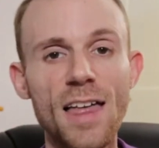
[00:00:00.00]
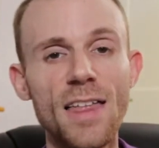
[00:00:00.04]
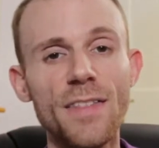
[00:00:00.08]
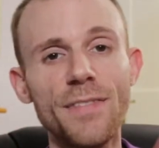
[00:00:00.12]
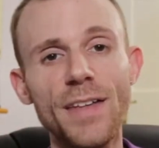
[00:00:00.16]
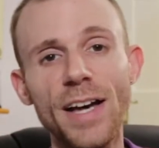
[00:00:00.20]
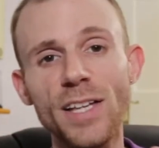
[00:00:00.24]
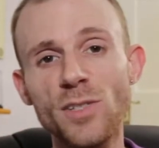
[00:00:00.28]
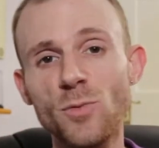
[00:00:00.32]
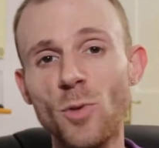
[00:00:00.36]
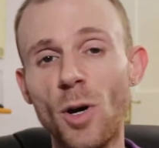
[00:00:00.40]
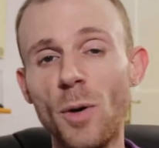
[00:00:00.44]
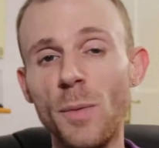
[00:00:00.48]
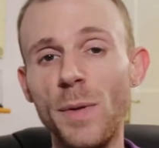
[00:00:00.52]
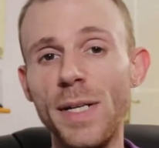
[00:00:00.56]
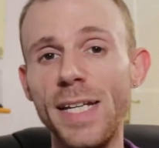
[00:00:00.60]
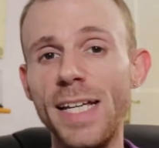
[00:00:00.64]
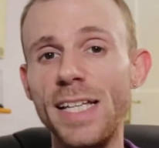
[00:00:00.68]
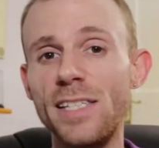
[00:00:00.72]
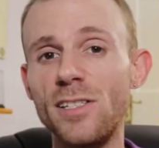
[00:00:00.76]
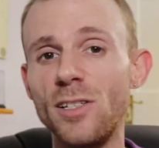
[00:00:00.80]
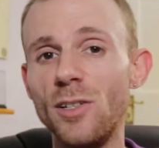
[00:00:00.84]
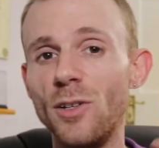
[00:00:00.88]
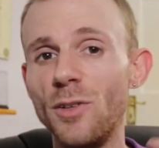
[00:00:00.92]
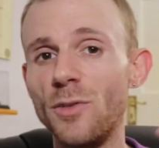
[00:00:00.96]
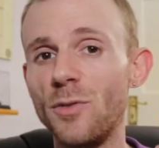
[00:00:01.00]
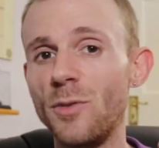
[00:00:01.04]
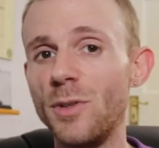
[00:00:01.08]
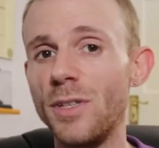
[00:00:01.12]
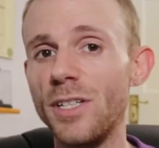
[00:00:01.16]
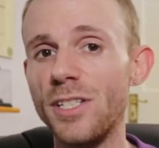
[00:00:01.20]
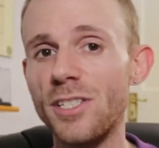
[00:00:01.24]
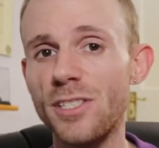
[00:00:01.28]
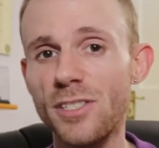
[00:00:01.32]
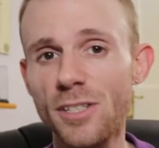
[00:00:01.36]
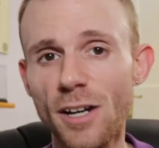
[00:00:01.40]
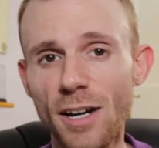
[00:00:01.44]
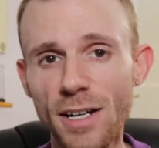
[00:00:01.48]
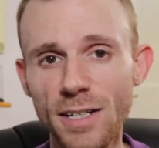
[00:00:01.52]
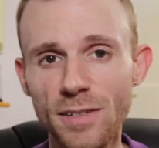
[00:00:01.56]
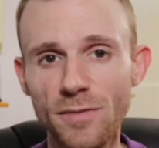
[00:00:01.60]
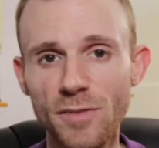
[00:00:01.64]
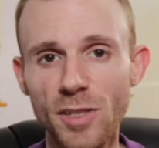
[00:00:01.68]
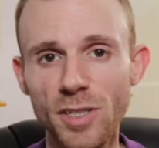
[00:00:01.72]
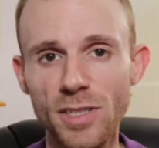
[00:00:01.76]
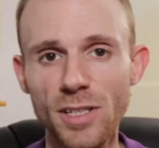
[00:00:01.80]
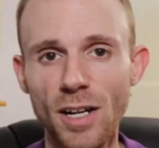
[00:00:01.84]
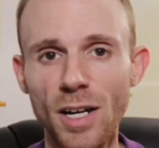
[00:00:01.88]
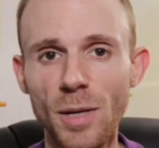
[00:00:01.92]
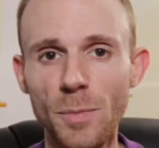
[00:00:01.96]
That's why we need to look through the side of
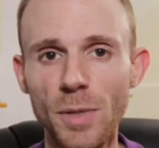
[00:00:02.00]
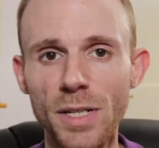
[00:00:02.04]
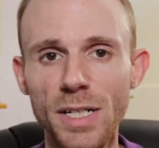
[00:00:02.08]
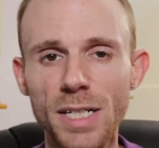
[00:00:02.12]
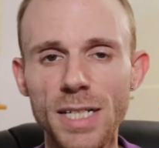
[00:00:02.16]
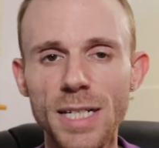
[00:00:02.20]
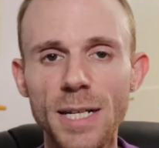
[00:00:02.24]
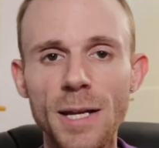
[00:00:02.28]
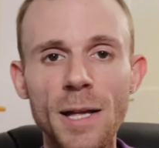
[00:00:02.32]
the diamond.